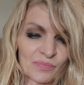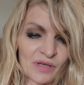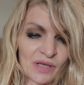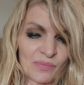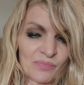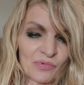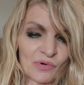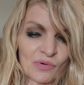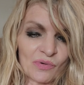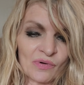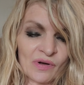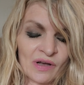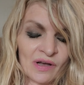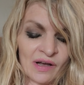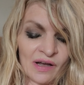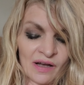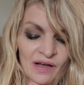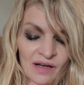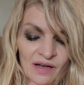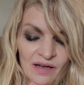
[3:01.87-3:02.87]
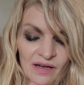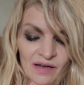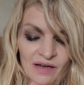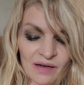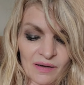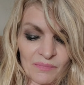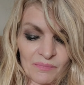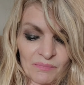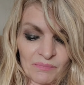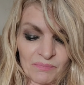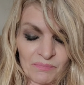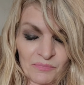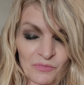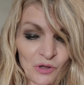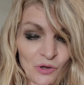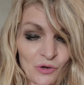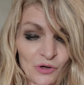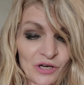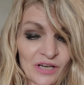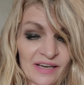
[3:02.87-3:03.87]
with people,
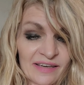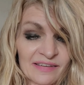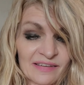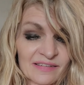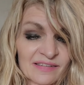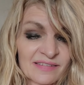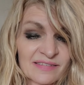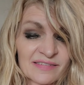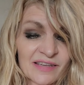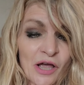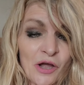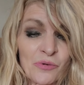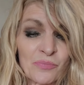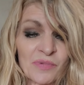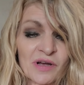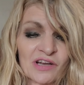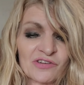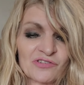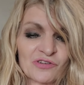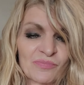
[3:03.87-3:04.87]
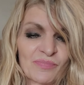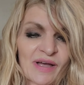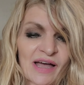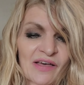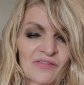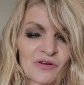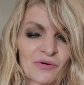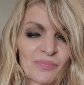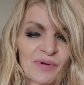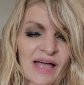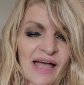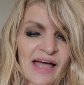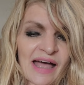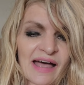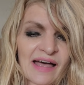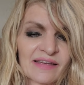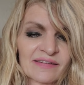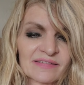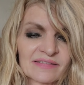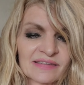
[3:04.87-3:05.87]
learning so much about their
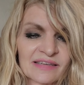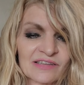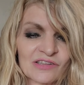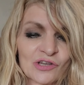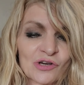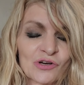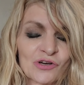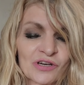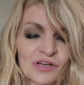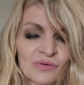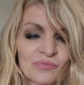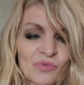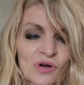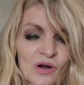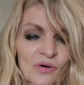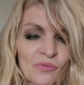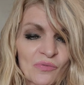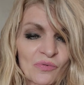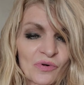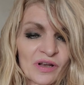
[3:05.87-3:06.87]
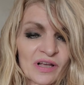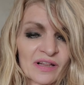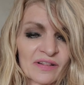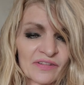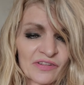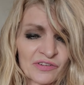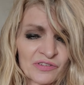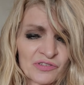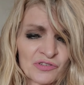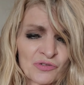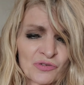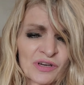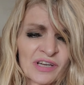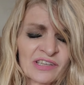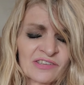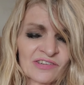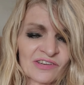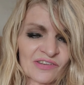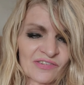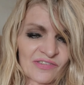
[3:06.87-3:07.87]
past and learning what real the
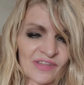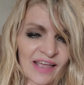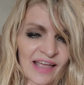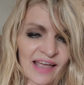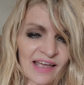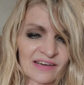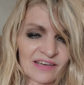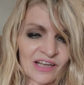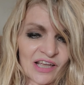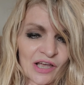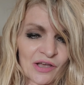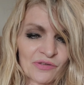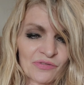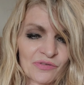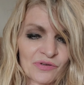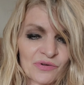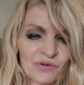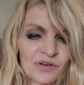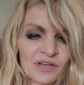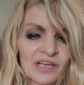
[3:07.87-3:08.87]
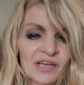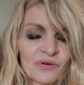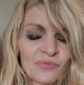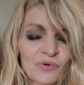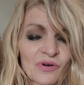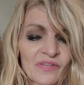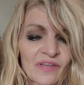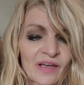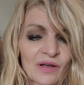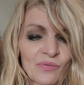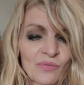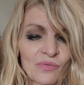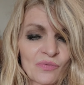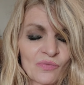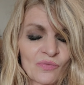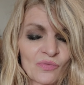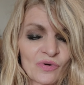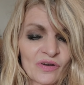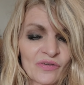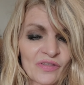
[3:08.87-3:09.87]
trenches they had to go through to get where
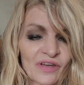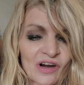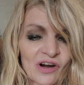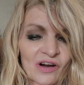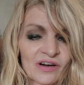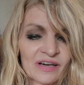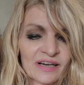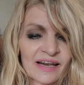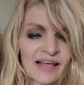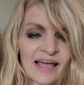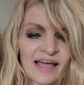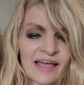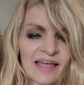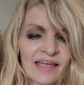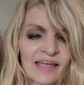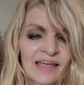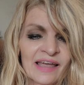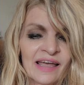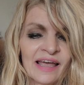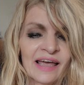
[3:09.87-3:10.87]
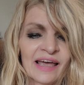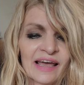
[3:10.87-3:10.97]
they are today.